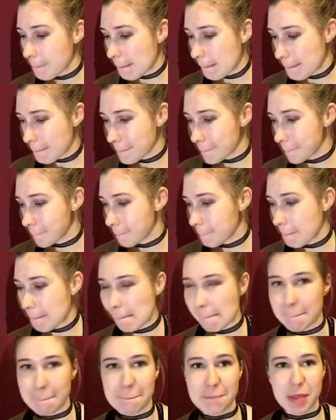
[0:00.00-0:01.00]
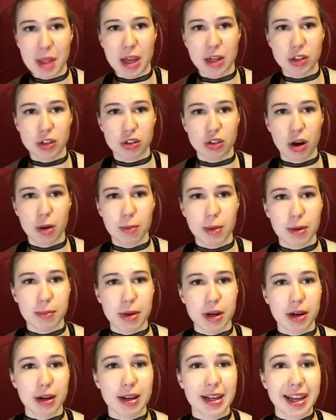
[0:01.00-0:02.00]
I just dropped
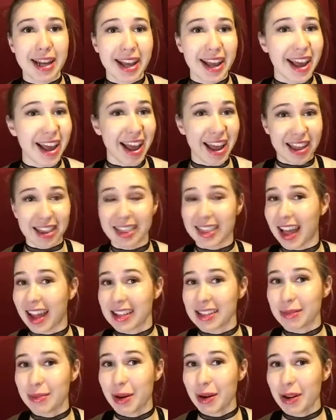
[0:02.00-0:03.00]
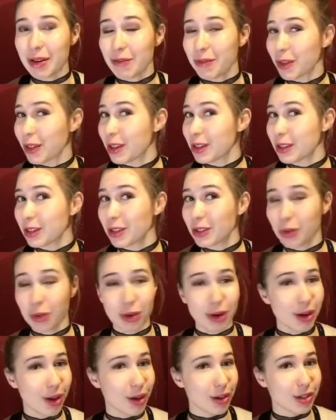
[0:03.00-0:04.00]
my hair. And that's about it for this
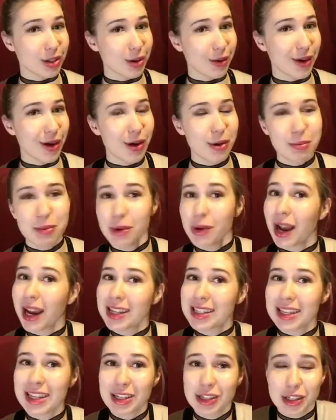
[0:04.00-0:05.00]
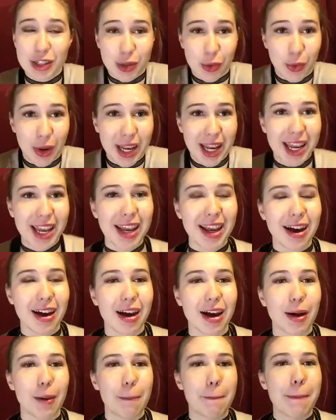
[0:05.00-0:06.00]
tutorial. So I hope you guys enjoyed it.
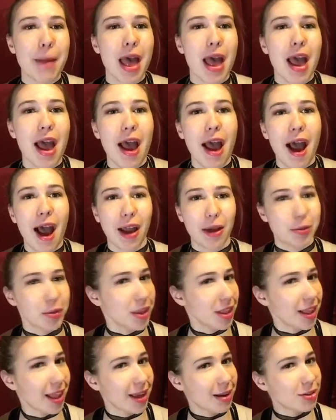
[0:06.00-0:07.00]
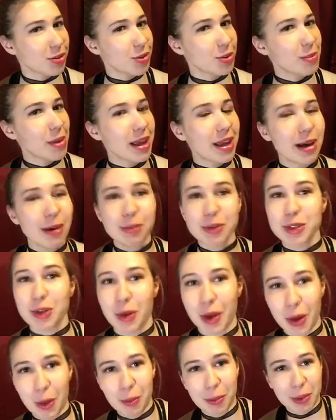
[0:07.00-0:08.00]
I really like doing makeup, so
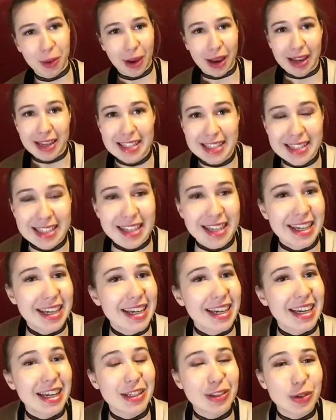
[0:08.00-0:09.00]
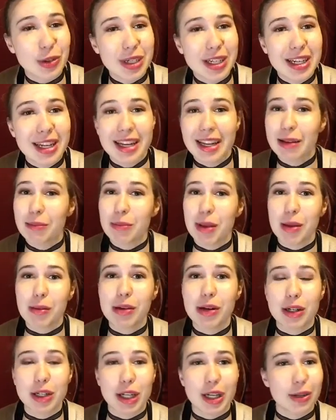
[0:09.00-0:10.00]
I hope you guys enjoyed it and
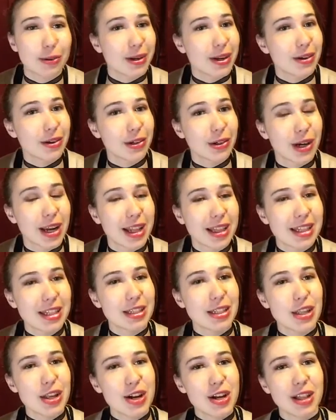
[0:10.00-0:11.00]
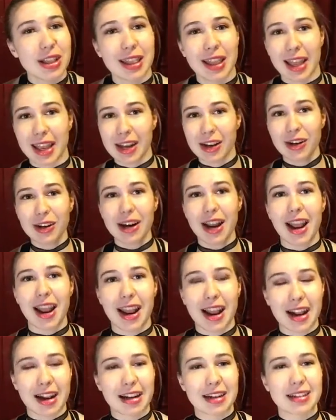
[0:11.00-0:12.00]
maybe are gonna recreate this look later.
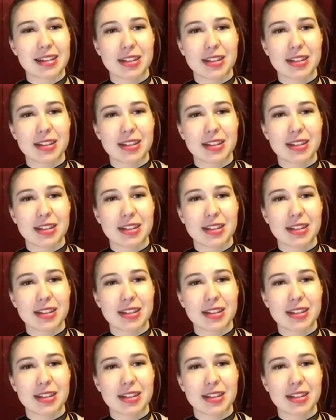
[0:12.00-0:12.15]
And